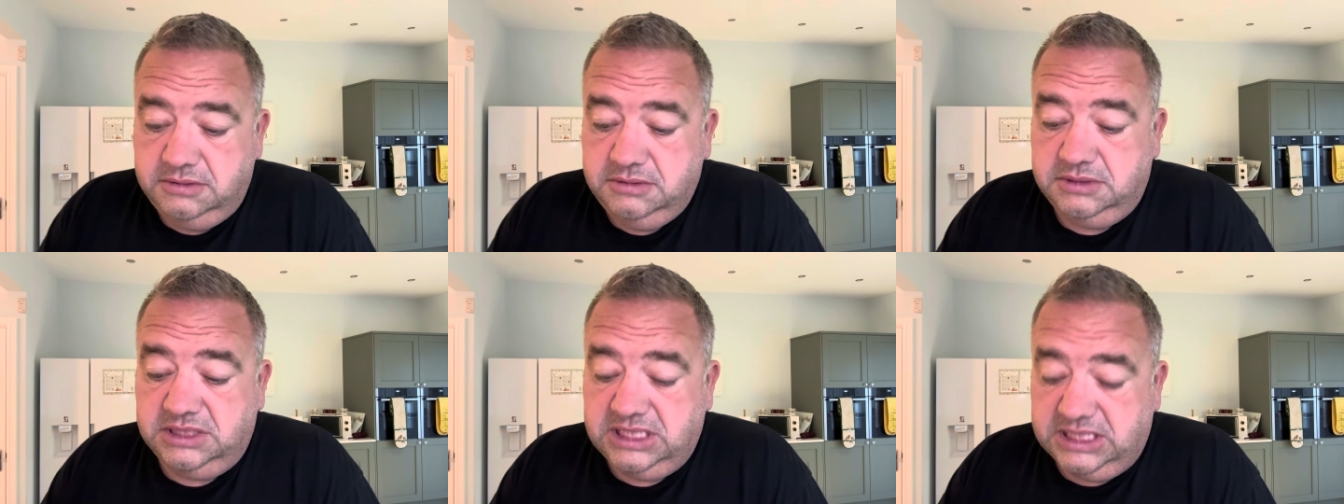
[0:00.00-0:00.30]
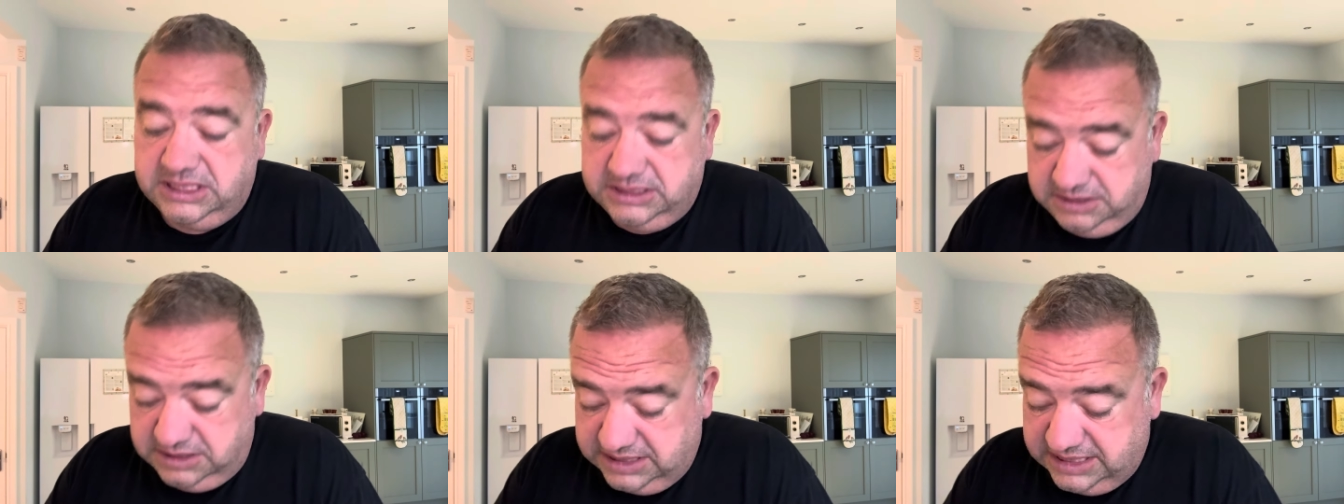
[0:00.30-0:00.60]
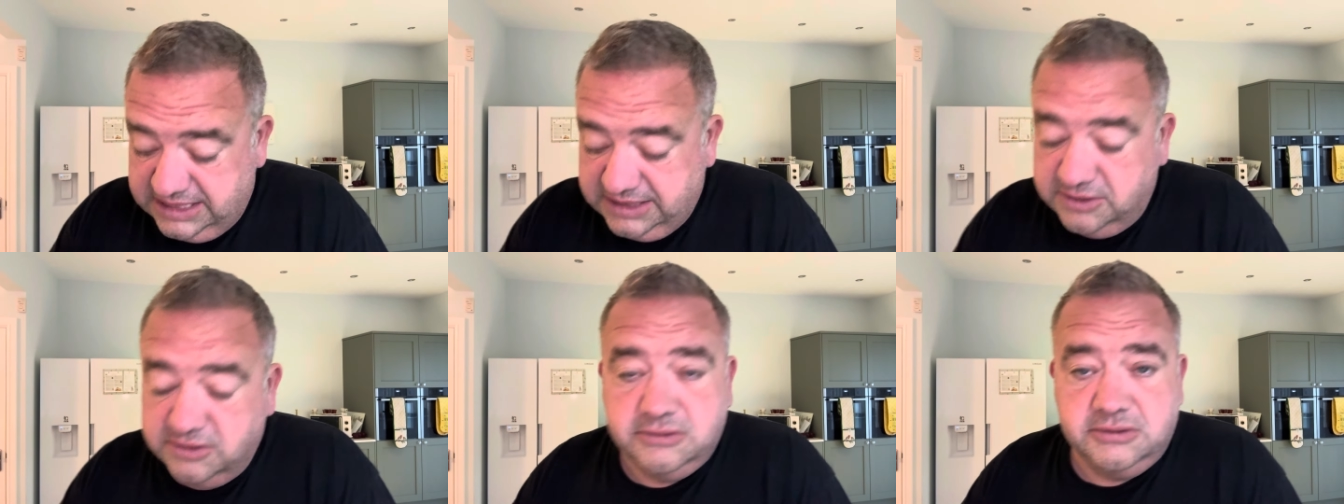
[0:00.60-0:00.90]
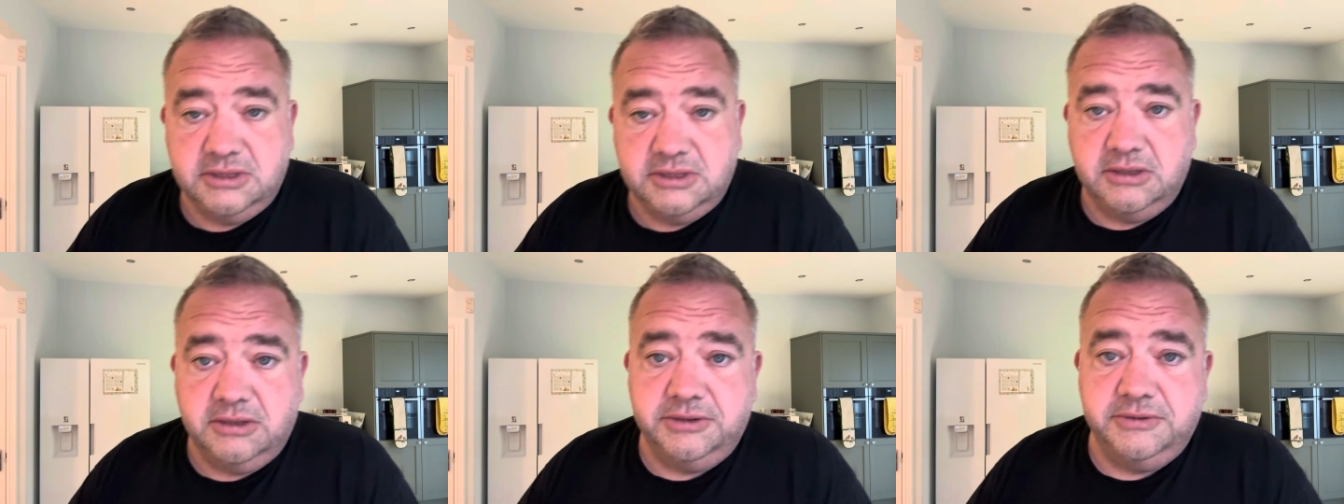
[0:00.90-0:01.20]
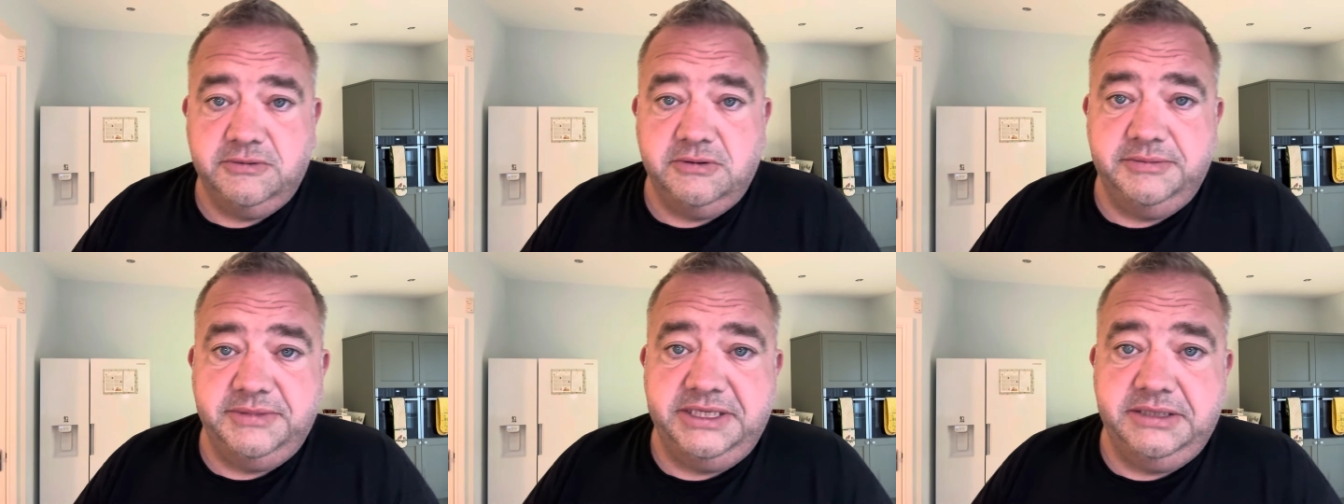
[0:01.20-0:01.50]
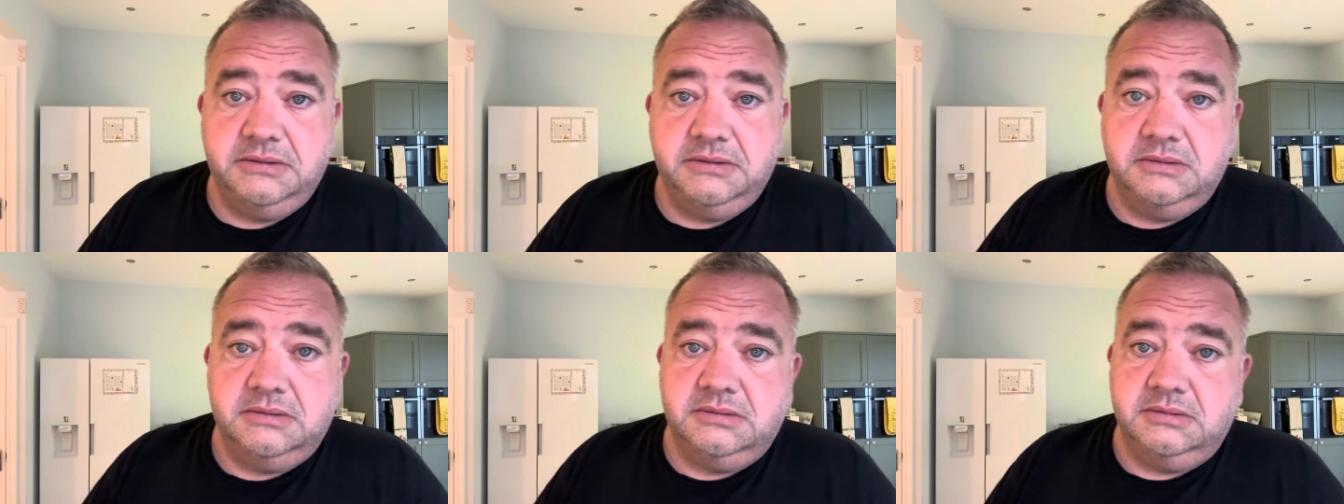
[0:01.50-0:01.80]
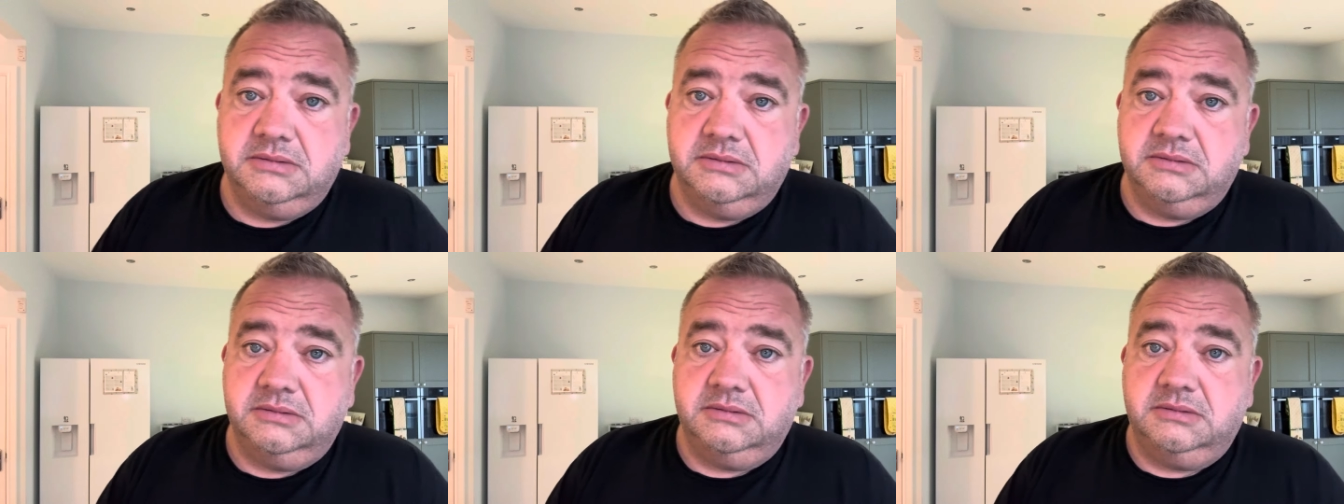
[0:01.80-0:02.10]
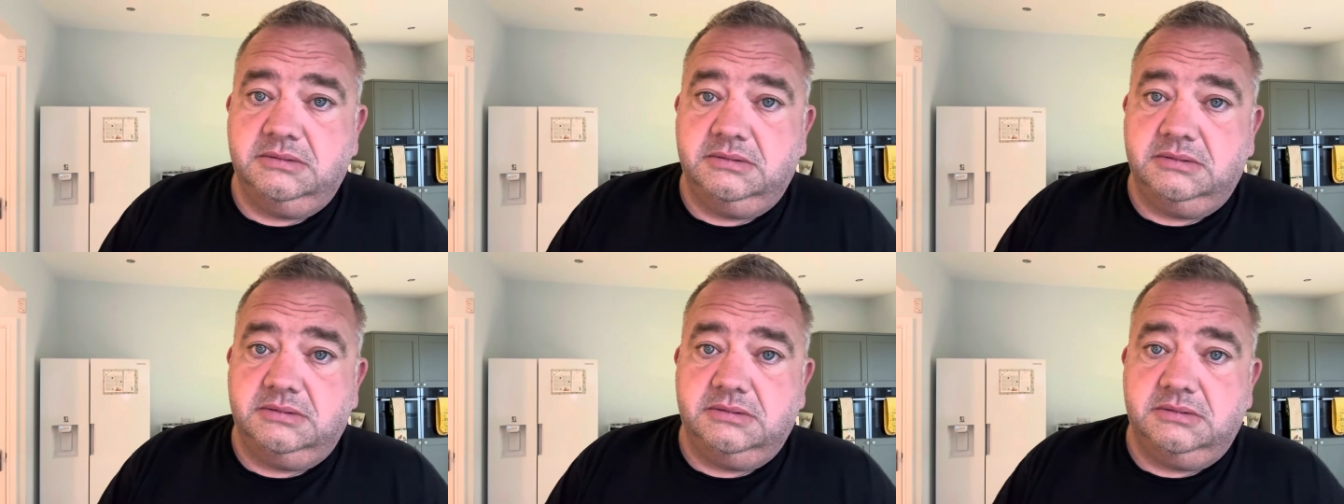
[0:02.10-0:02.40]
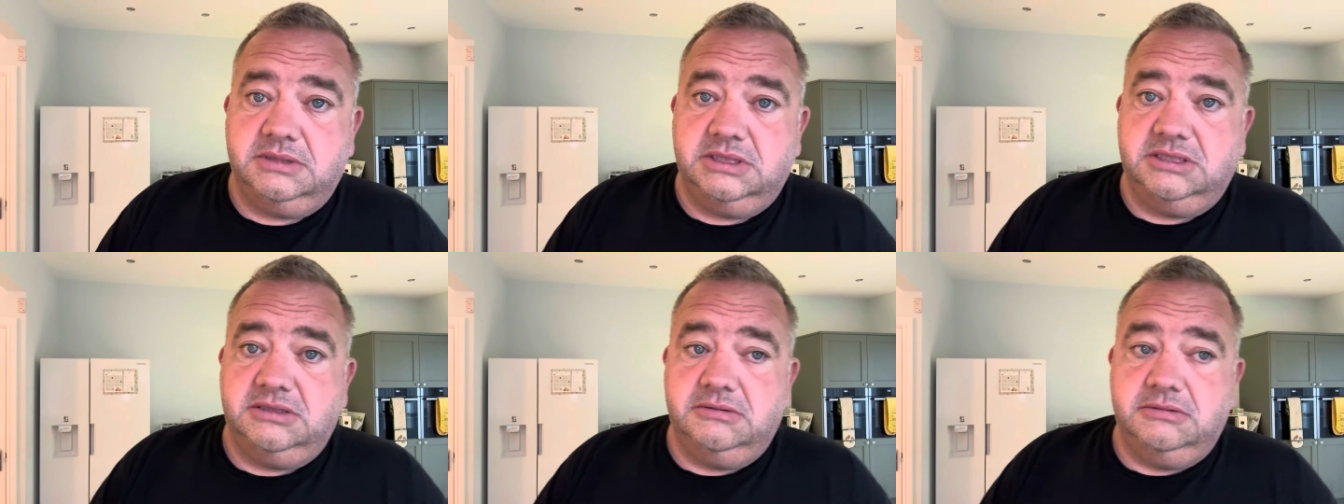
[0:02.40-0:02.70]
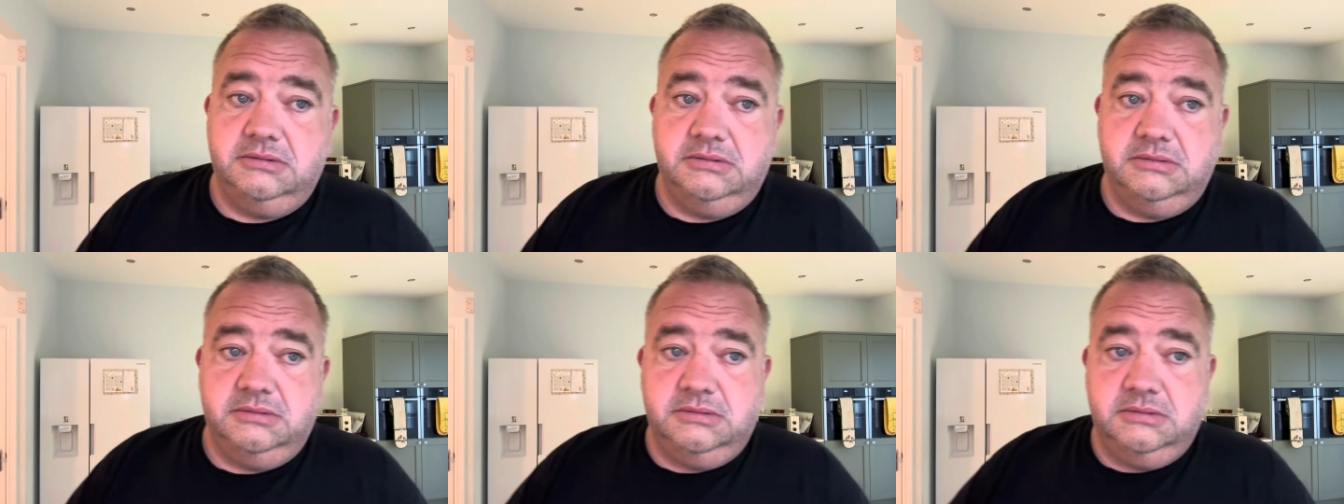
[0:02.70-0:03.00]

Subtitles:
And I know who's loyal with me. I do.